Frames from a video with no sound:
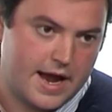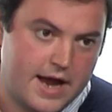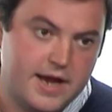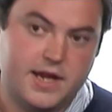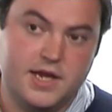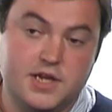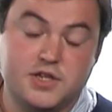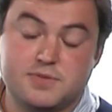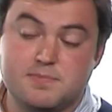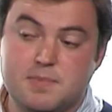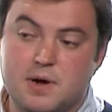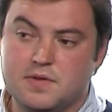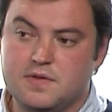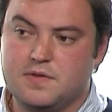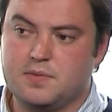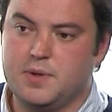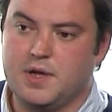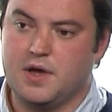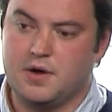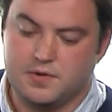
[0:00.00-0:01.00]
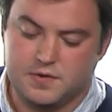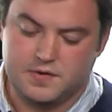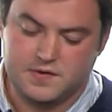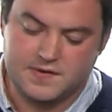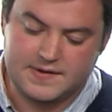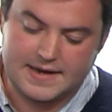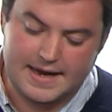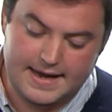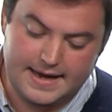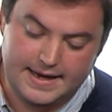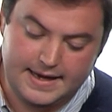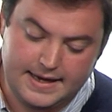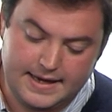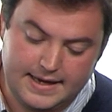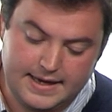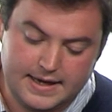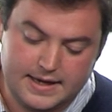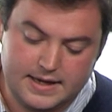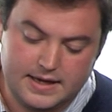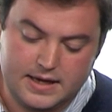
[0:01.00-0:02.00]
Each month, we host
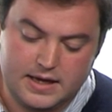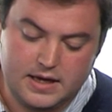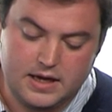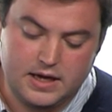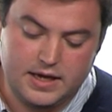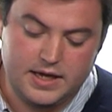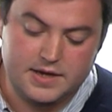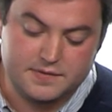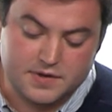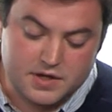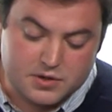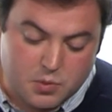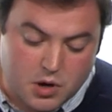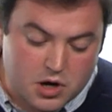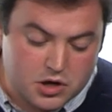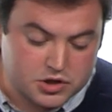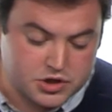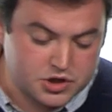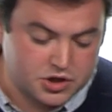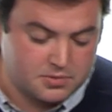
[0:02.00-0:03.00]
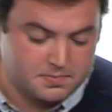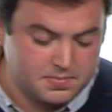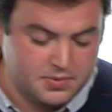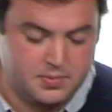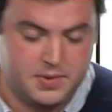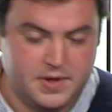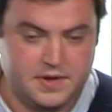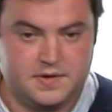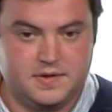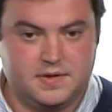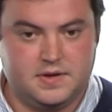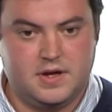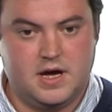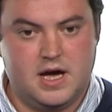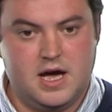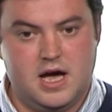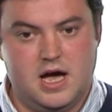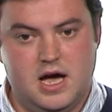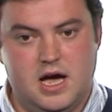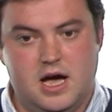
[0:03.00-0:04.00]
an evening workshop with
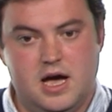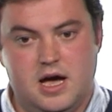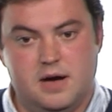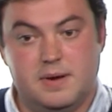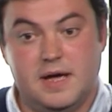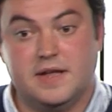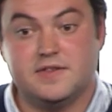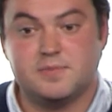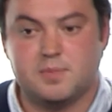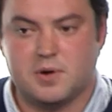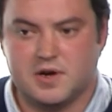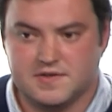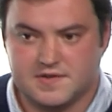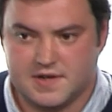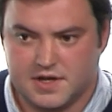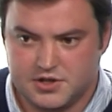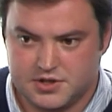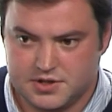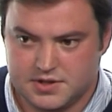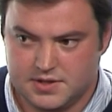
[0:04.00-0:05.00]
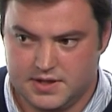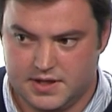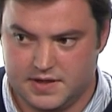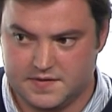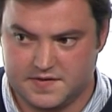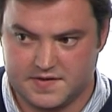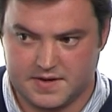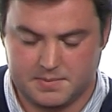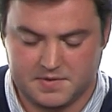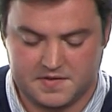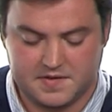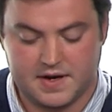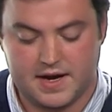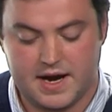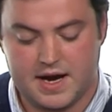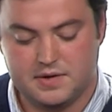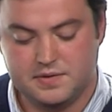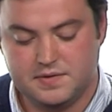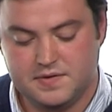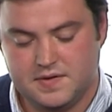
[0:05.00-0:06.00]
Enterprise Nation in Somerset
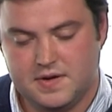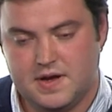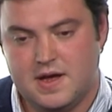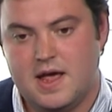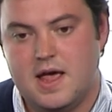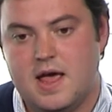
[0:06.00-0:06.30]
House.